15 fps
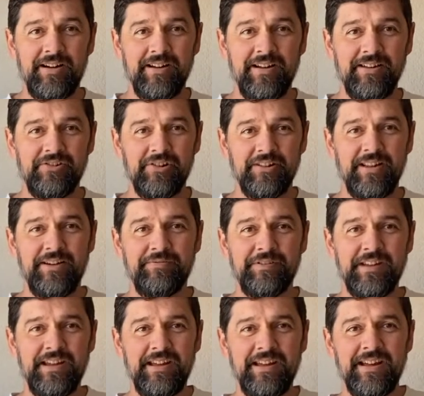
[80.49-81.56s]
As a
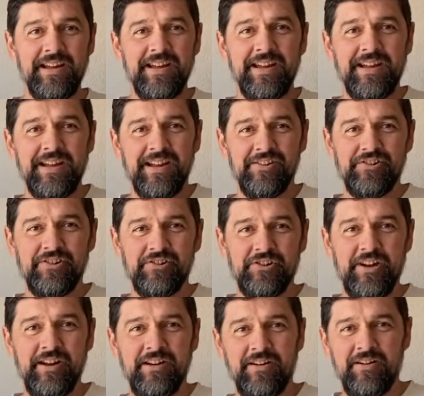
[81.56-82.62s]
lefty, it's just
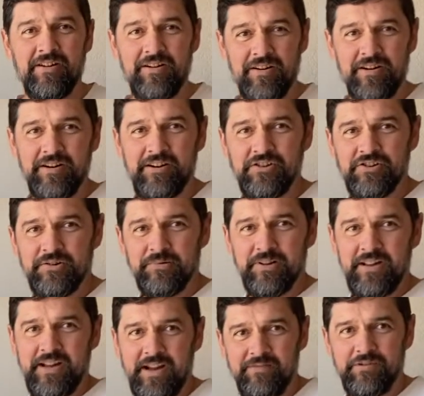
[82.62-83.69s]
kind of hard because you
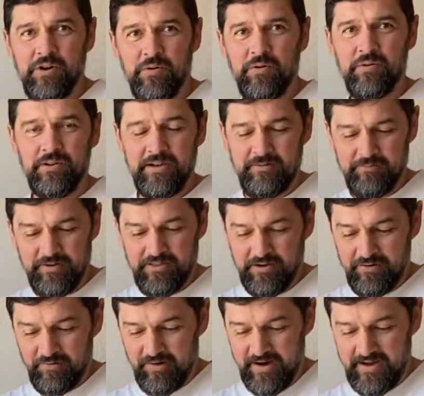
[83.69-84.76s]
really have to hold it with
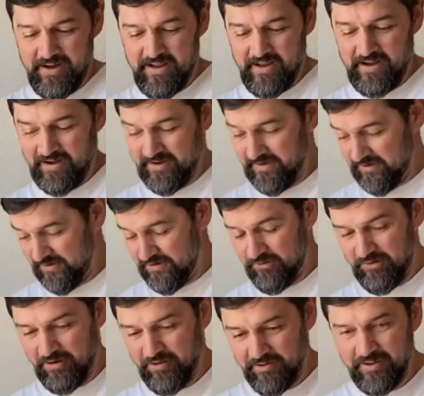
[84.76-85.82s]
your right hand and do
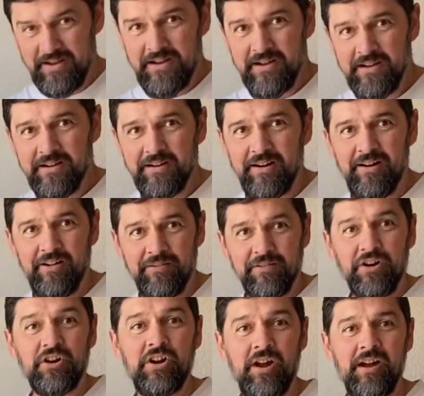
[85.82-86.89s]
all of your
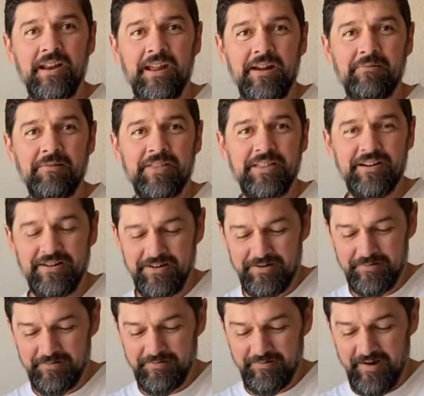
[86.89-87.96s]
cutting with your
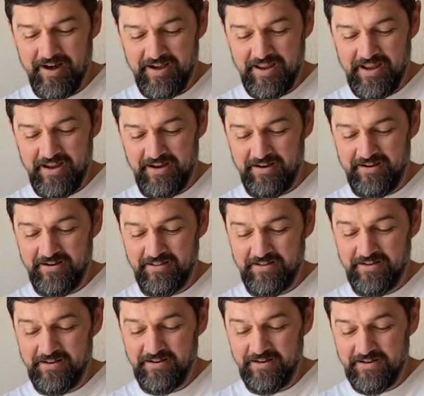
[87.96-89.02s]
right hand, and
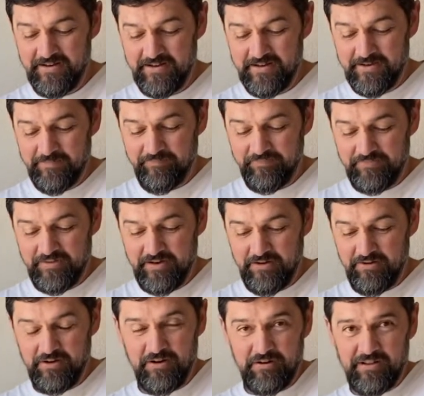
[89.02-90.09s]

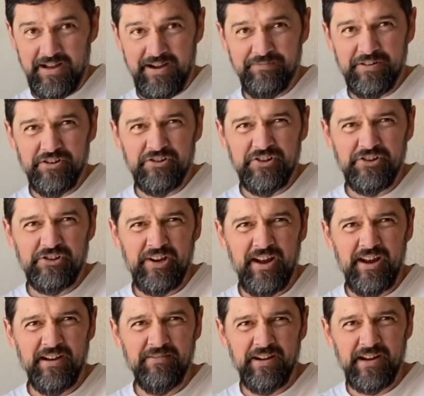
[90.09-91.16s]
then your left is just
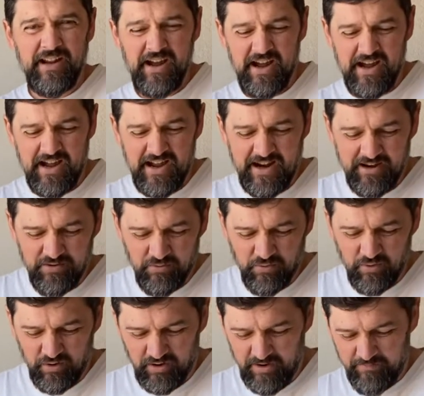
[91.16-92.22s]
kind of a guide,
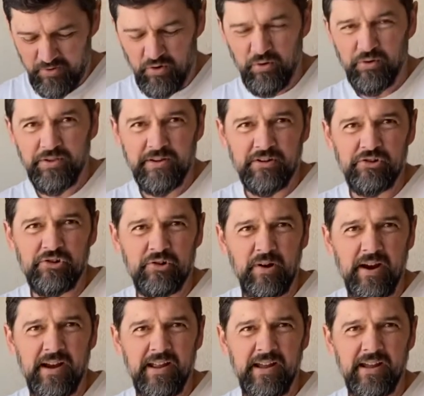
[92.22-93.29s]
or I'm holding the
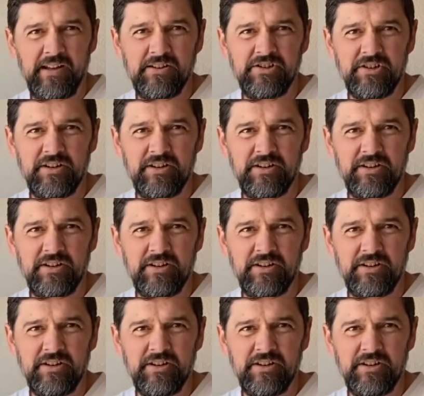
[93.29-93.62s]
straight edge